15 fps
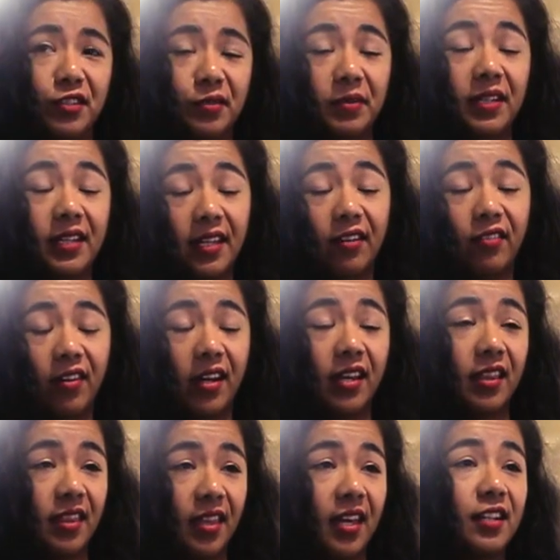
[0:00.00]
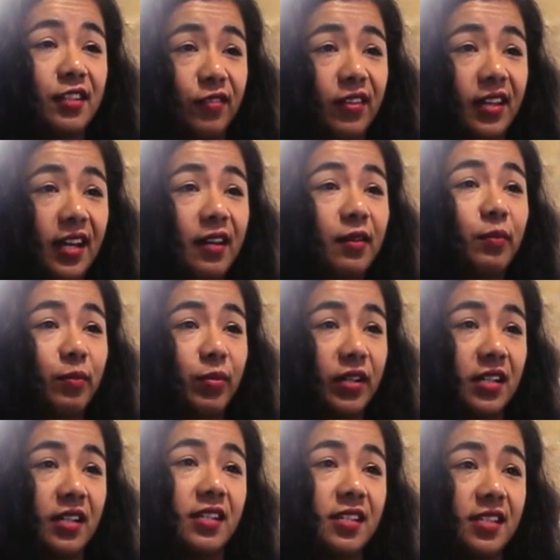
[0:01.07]
should be like, right, thanks for that,
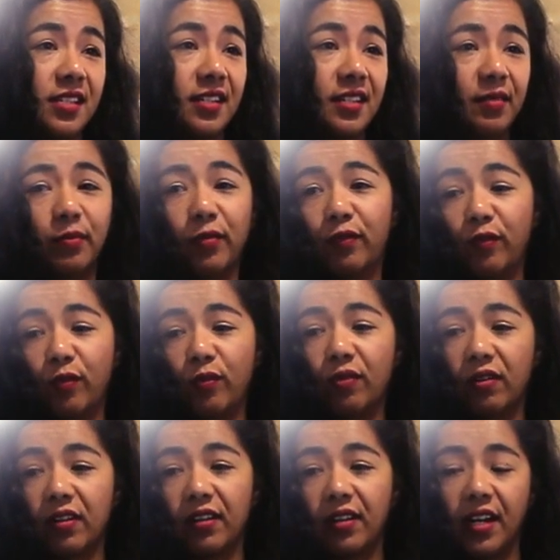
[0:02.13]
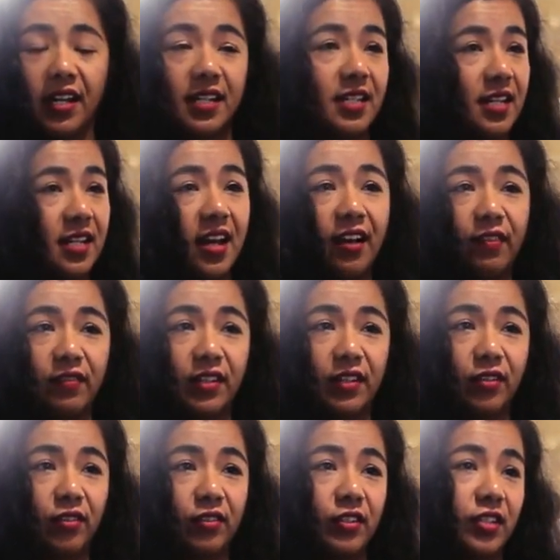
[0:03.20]
because before I didn't have that
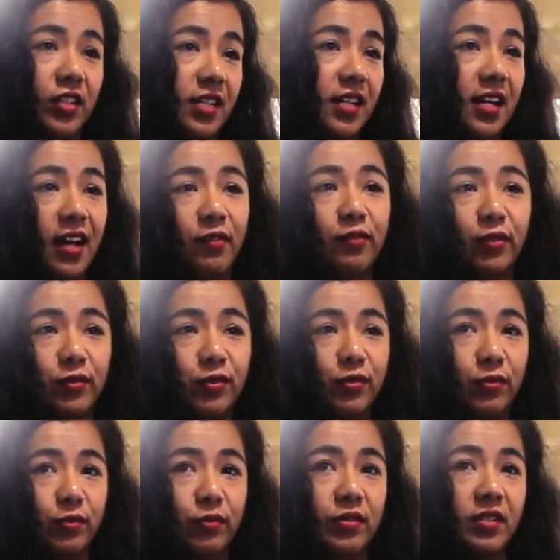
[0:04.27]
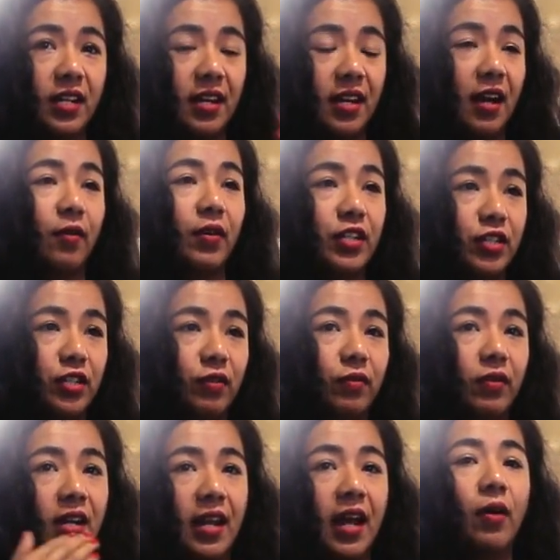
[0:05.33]
knowledge, I didn't have those tools, now I do.
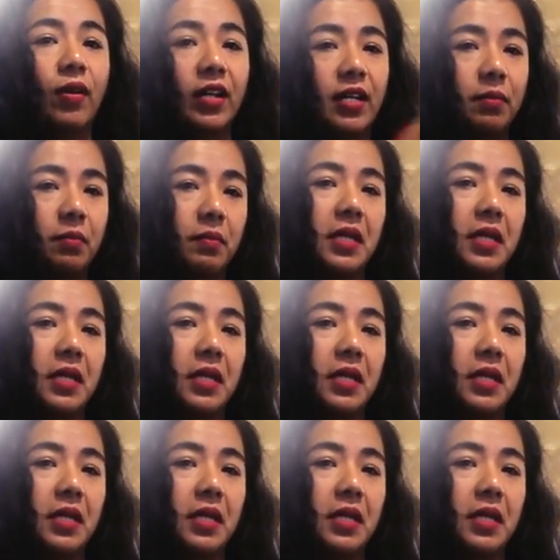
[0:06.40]
Now I can